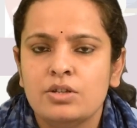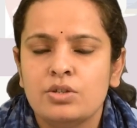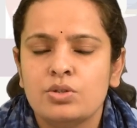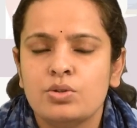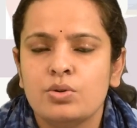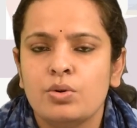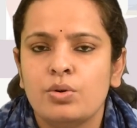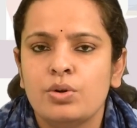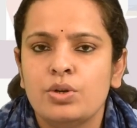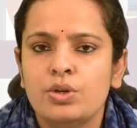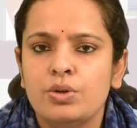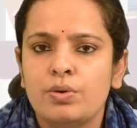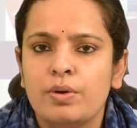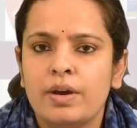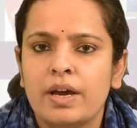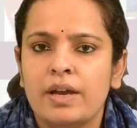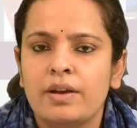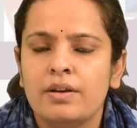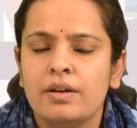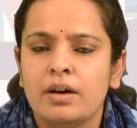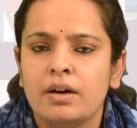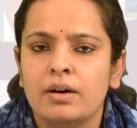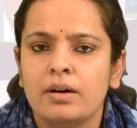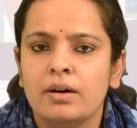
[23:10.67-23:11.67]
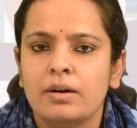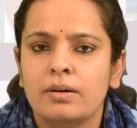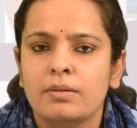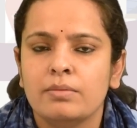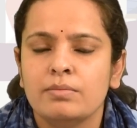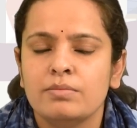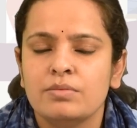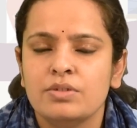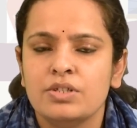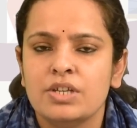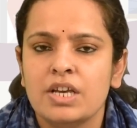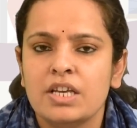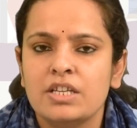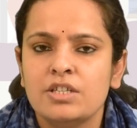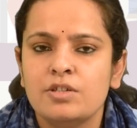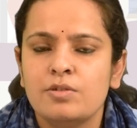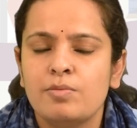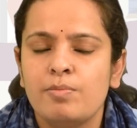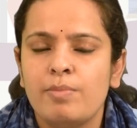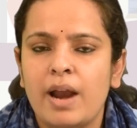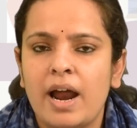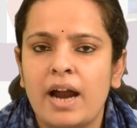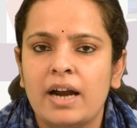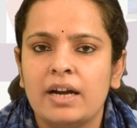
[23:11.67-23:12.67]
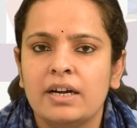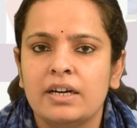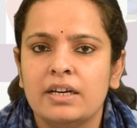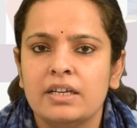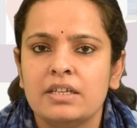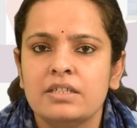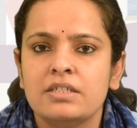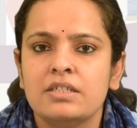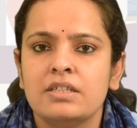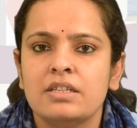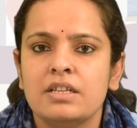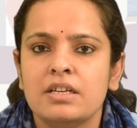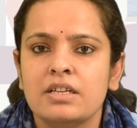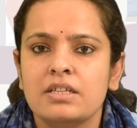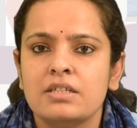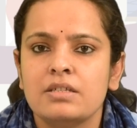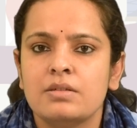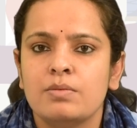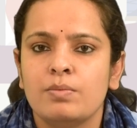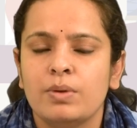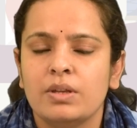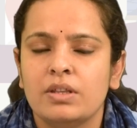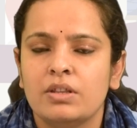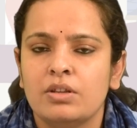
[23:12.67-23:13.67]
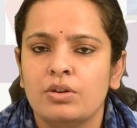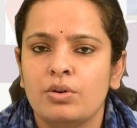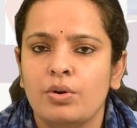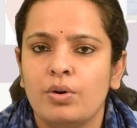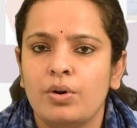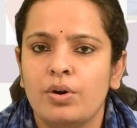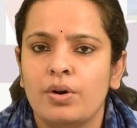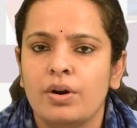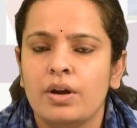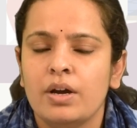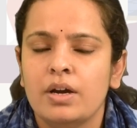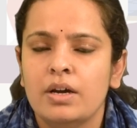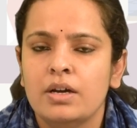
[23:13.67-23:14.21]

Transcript: So you can just practice this with your